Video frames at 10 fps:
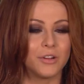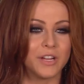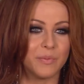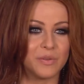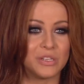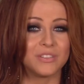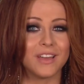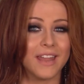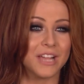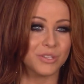growing up in
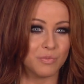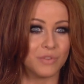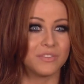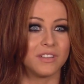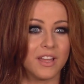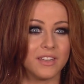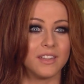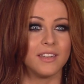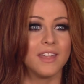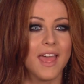Utah, and actually moved to
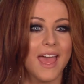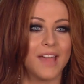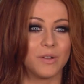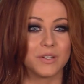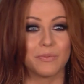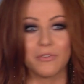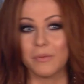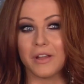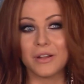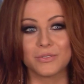London and went to
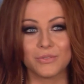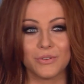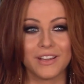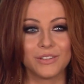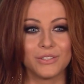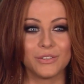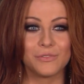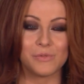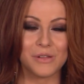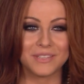performing arts school there too
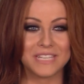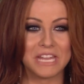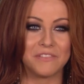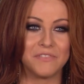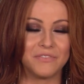from when I was 10 to